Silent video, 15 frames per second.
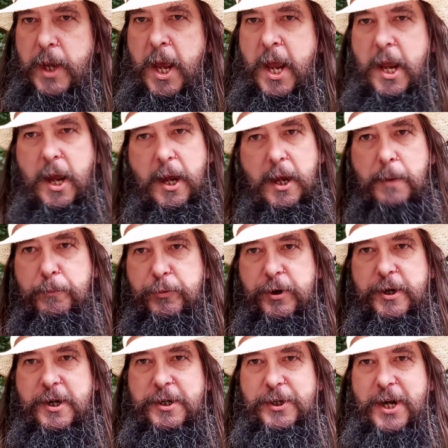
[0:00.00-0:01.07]
hey, I am
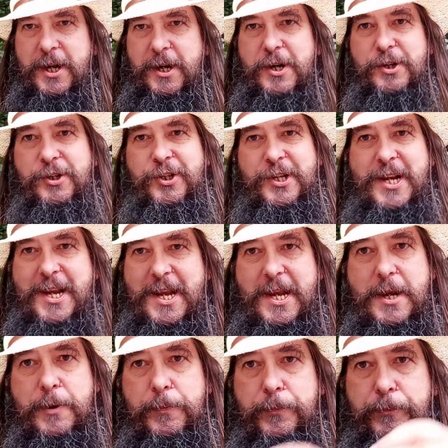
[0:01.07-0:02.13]
British. It is
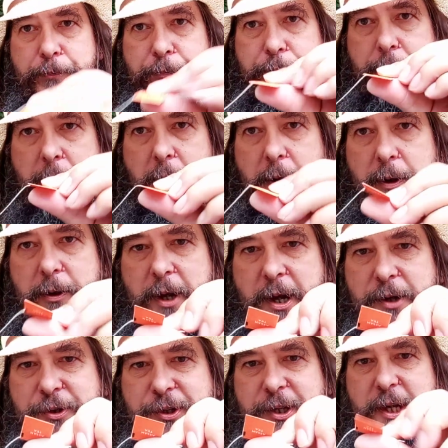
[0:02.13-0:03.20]
T,
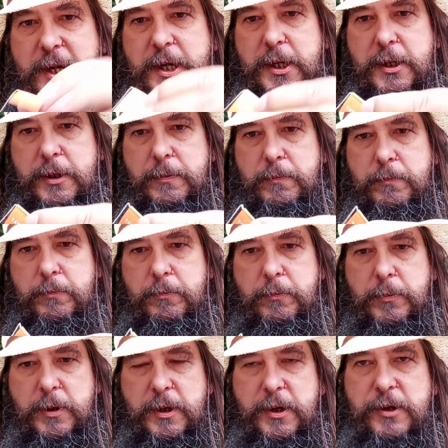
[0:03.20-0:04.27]

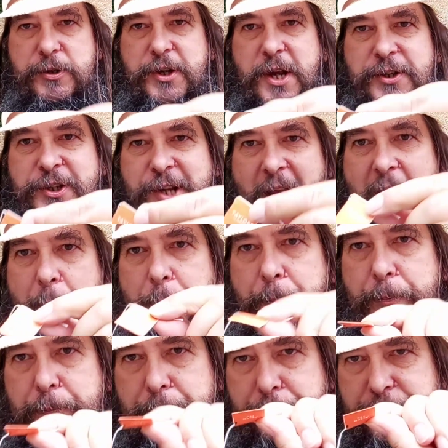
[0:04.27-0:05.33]
it's a
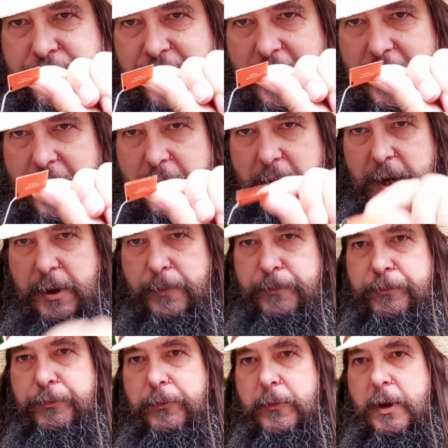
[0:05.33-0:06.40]
Sam T.
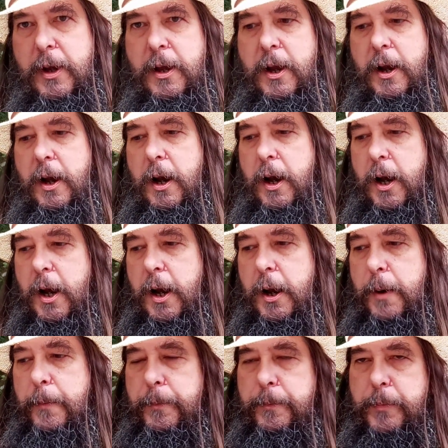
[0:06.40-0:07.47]

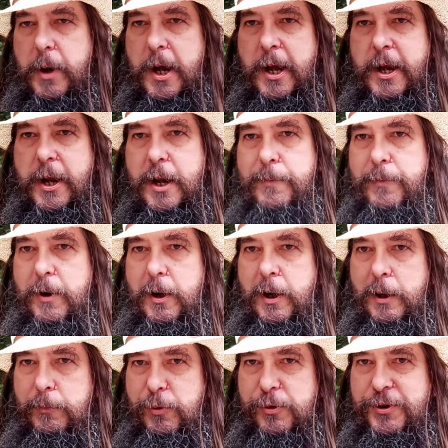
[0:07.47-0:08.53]
And I'm
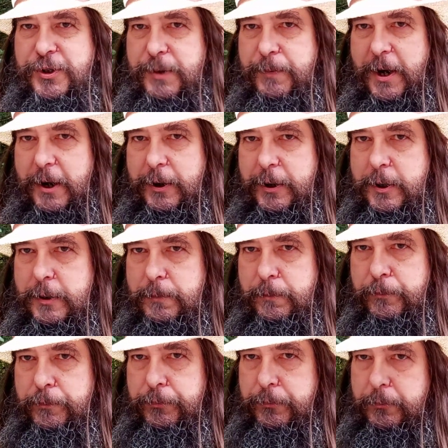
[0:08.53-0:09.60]
almost American,
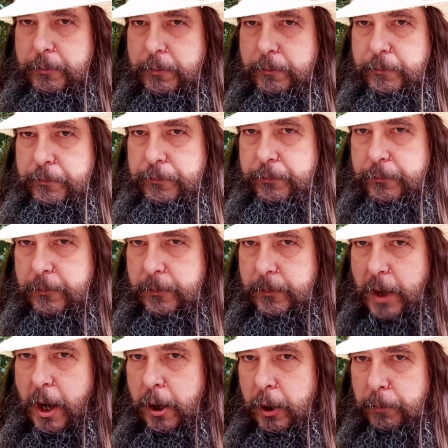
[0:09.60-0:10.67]

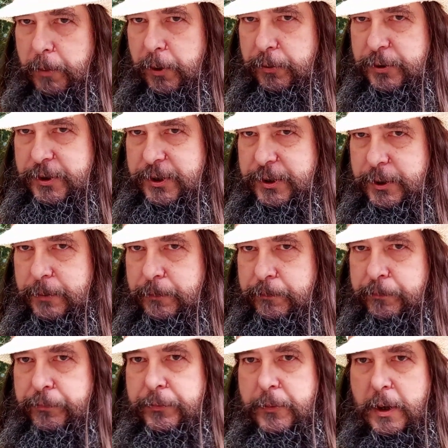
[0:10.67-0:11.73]
almost.
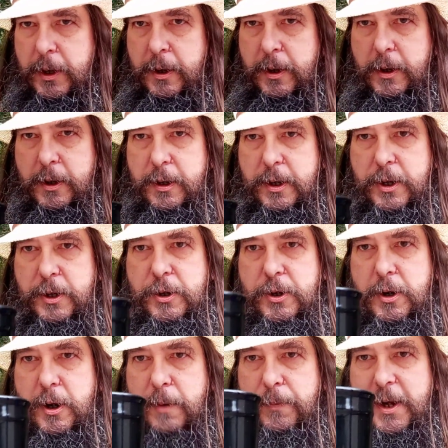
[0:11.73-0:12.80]
You
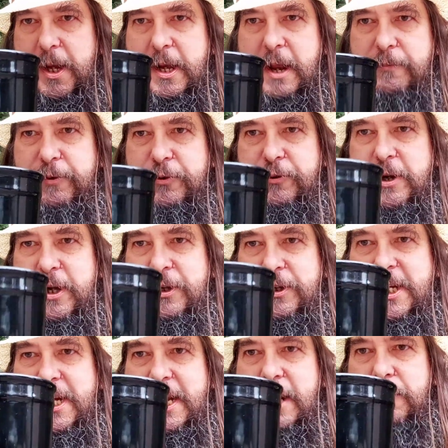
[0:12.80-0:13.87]
normally never drink
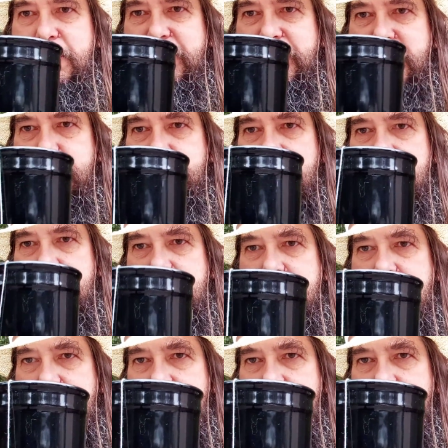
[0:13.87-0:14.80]
tea out of a mug